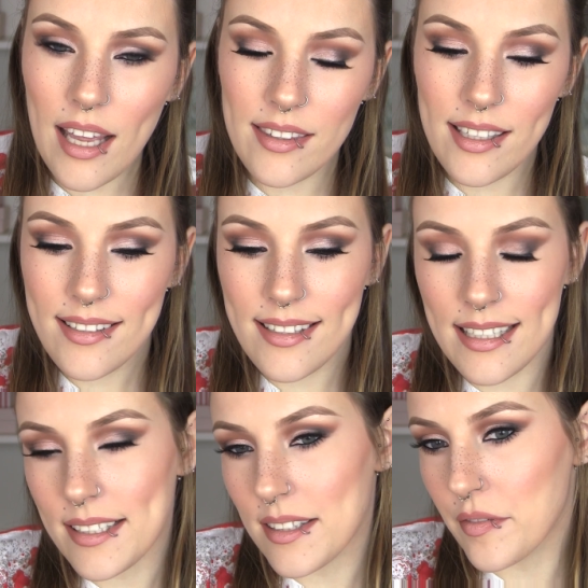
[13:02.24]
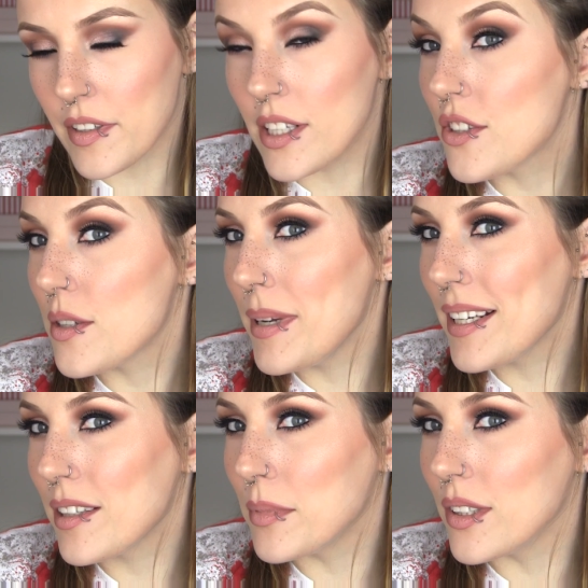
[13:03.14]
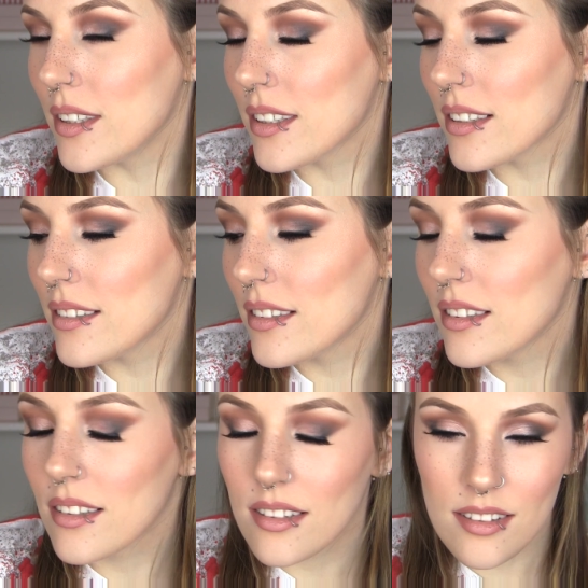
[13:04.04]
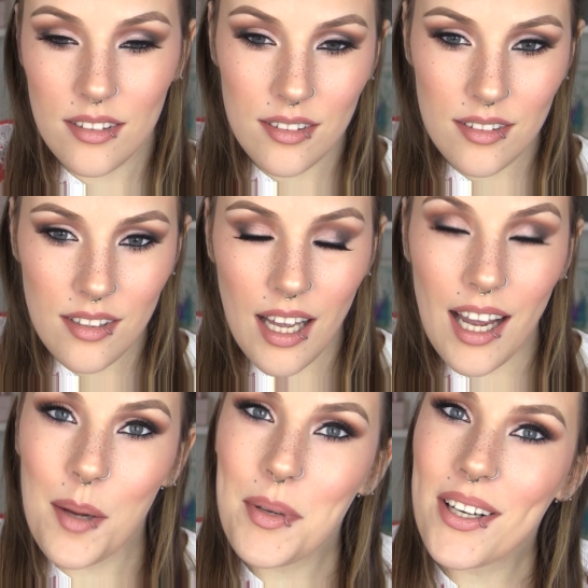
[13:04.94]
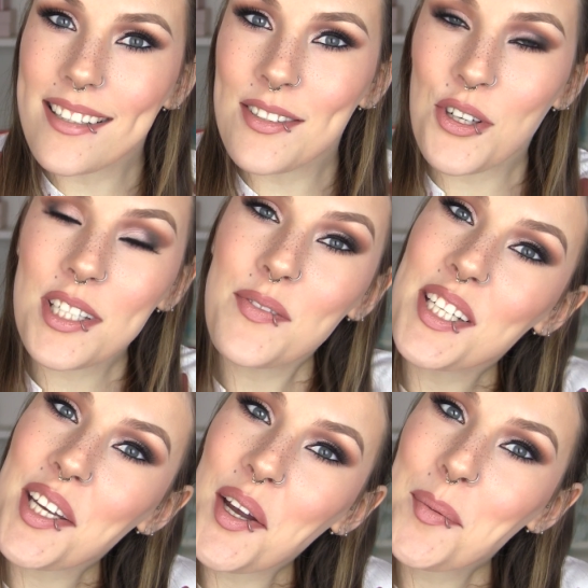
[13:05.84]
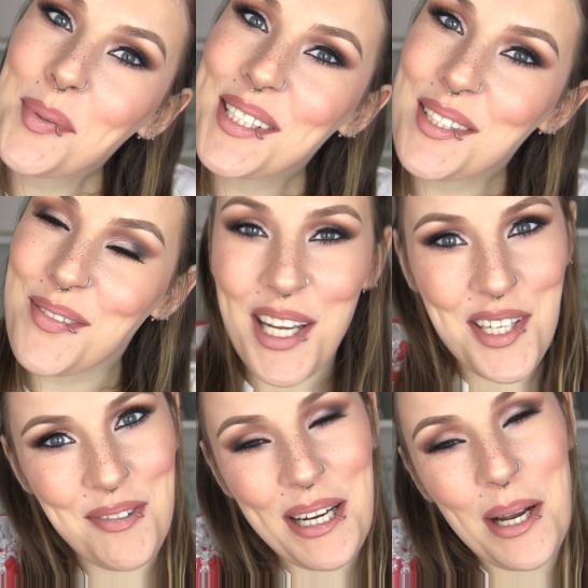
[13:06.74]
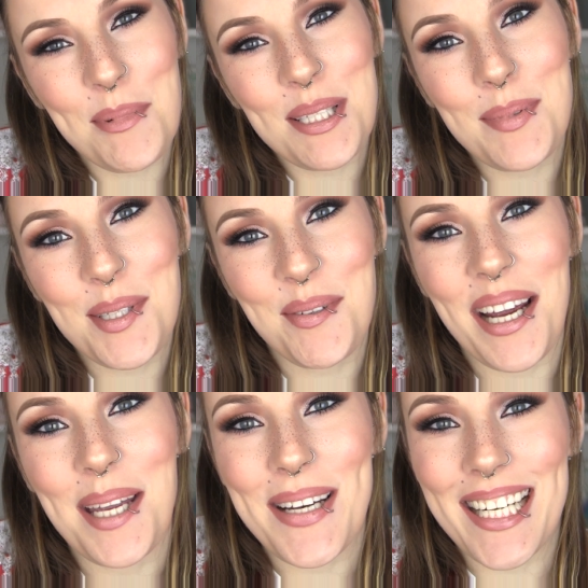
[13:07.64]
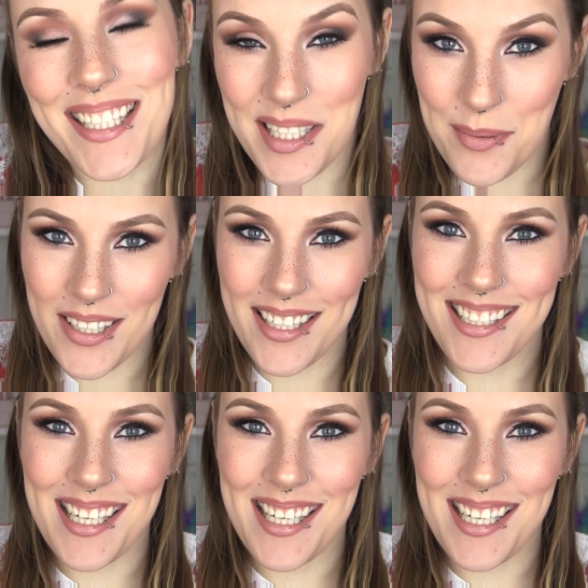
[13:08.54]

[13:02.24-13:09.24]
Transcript: And this is the finished makeup look. I hope you guys enjoyed this video. Please don't forget to rate, comment, subscribe, and I'll see you all next